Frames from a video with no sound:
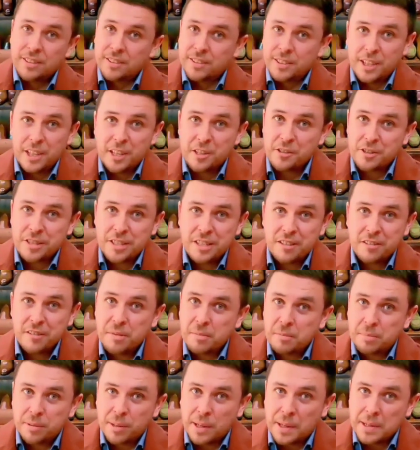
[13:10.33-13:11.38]
they are dear
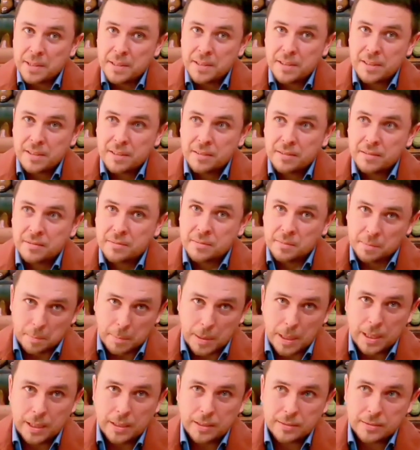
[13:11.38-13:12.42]
in price,
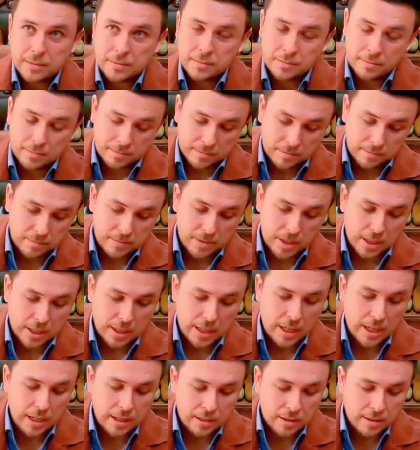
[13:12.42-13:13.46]
but
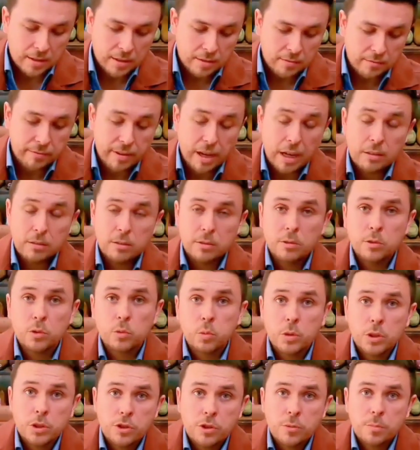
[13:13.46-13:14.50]
again, value is
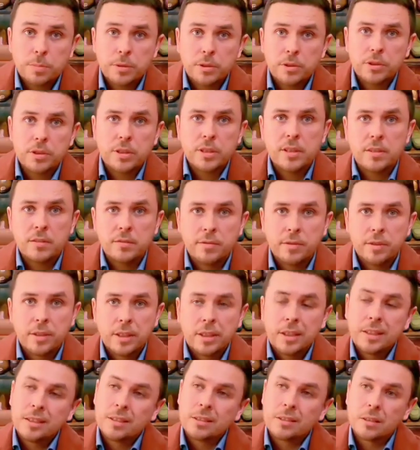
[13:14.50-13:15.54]
what you perceive.
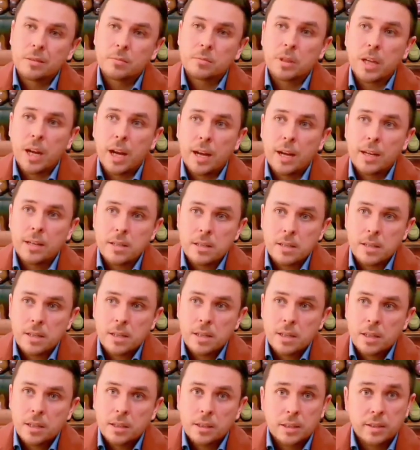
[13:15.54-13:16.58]
Some guys
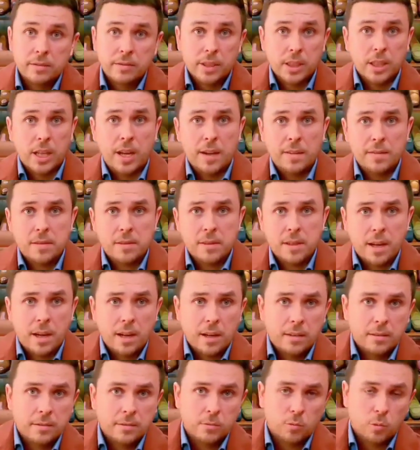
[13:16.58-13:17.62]
live a
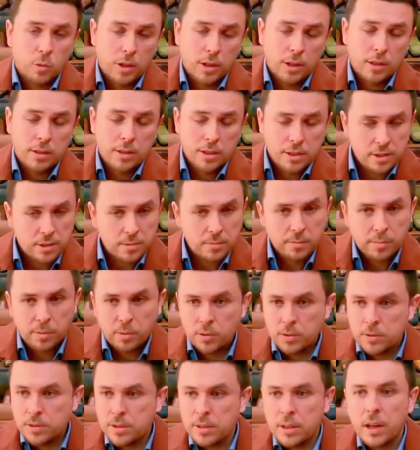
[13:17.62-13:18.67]
lifestyle where it's
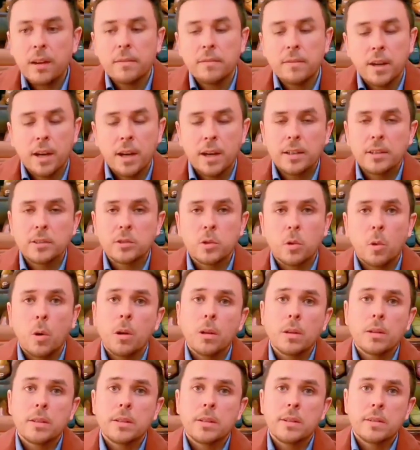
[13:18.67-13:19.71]
important to have the highest
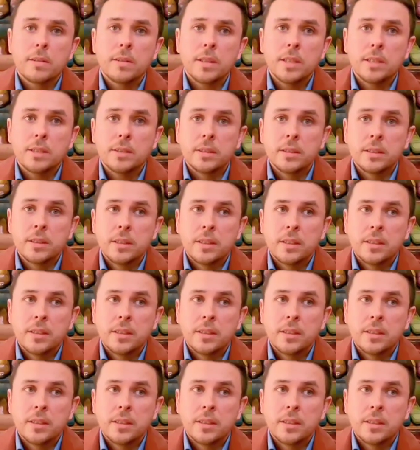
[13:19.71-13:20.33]
quality there is.